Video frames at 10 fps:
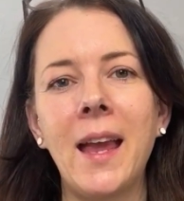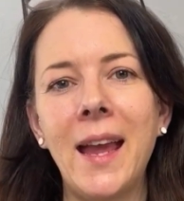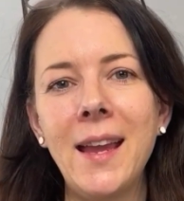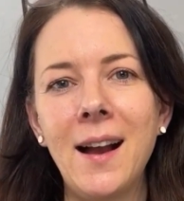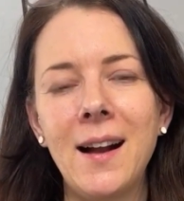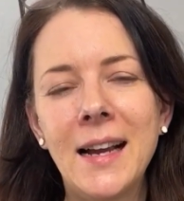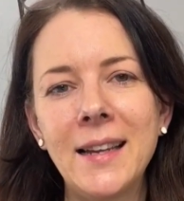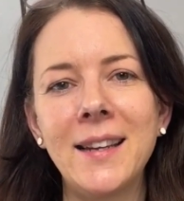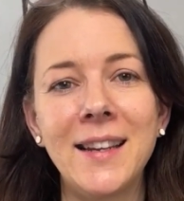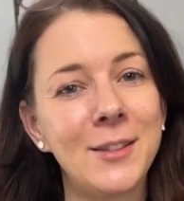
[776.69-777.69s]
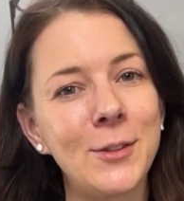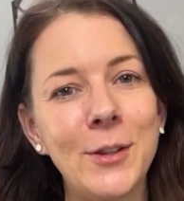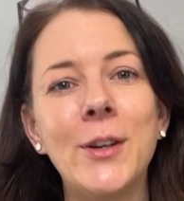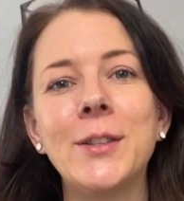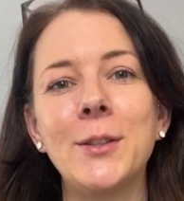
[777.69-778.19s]
AI is
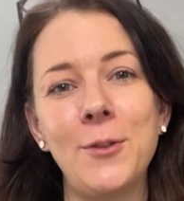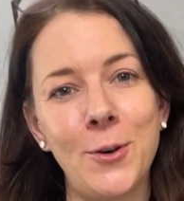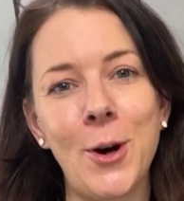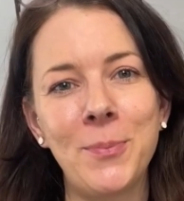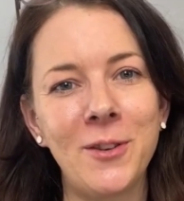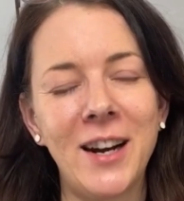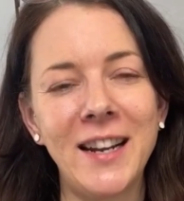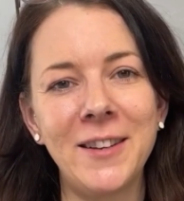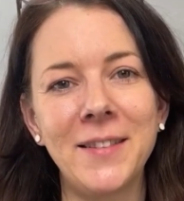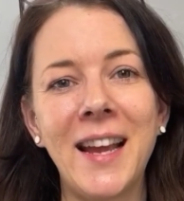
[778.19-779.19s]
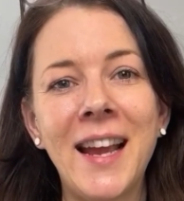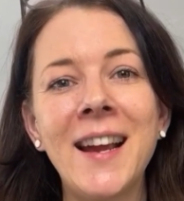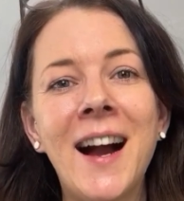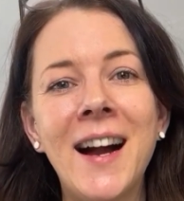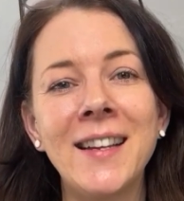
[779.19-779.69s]
not your copywriter.
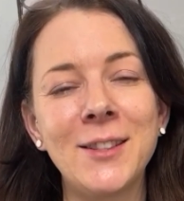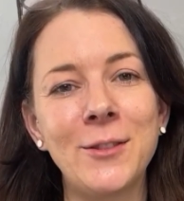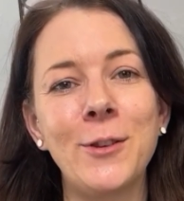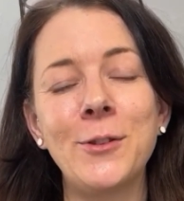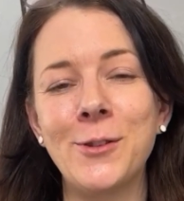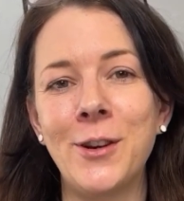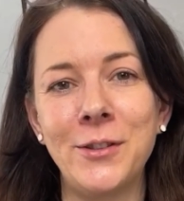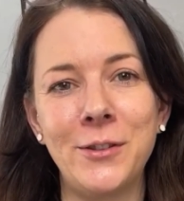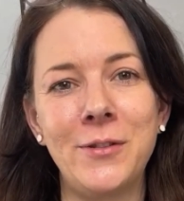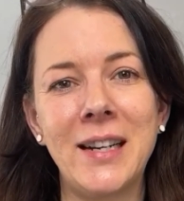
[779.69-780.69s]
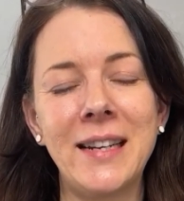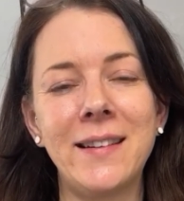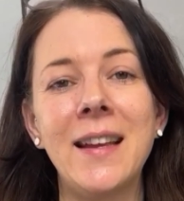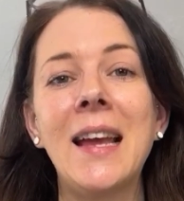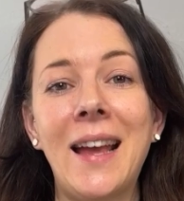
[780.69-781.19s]
AI is not your content writer.